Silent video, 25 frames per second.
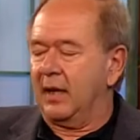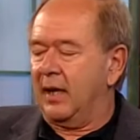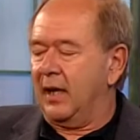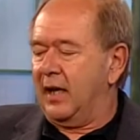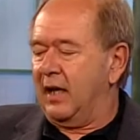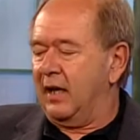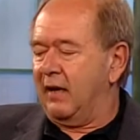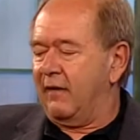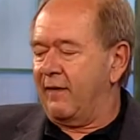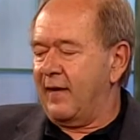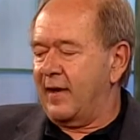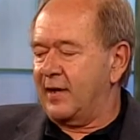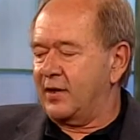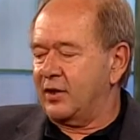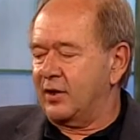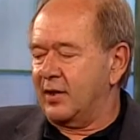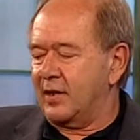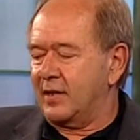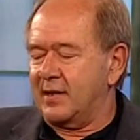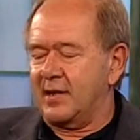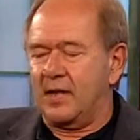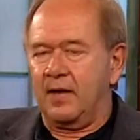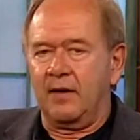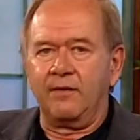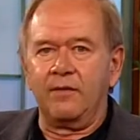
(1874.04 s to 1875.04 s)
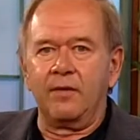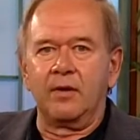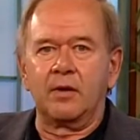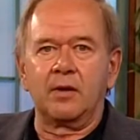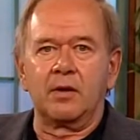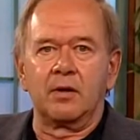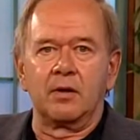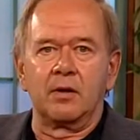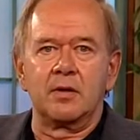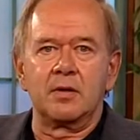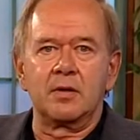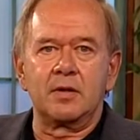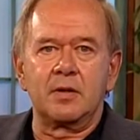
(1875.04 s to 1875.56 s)
Infection itself
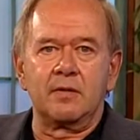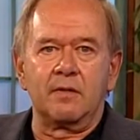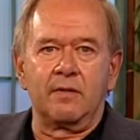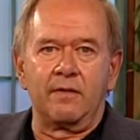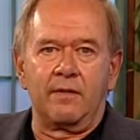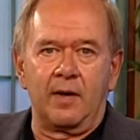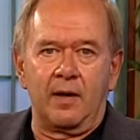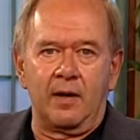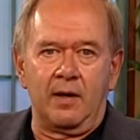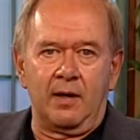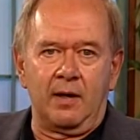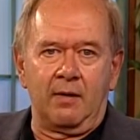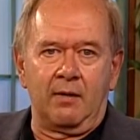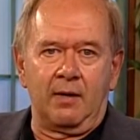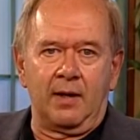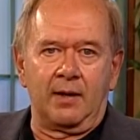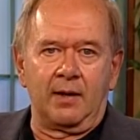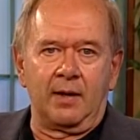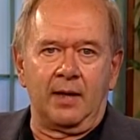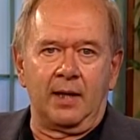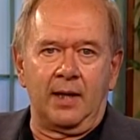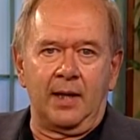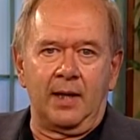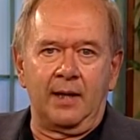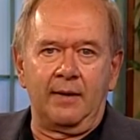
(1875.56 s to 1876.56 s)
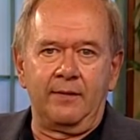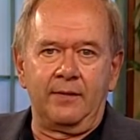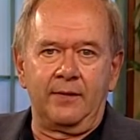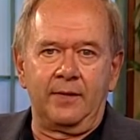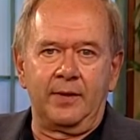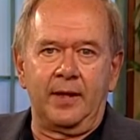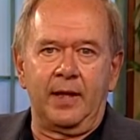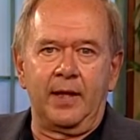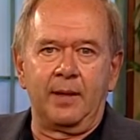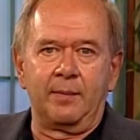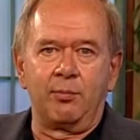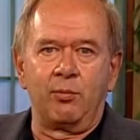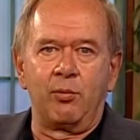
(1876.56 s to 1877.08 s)
occurs far there on the left
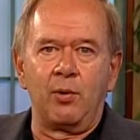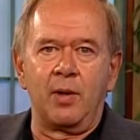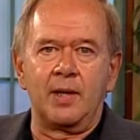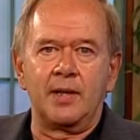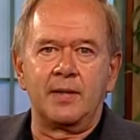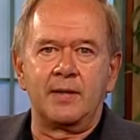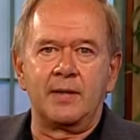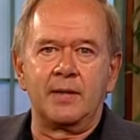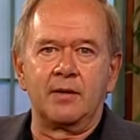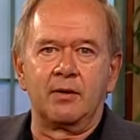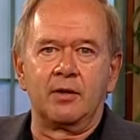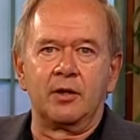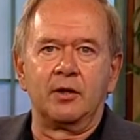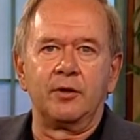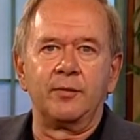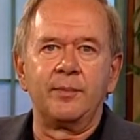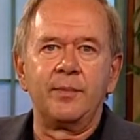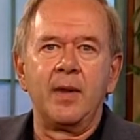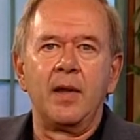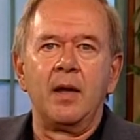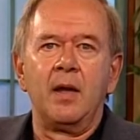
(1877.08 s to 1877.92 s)
at point 0.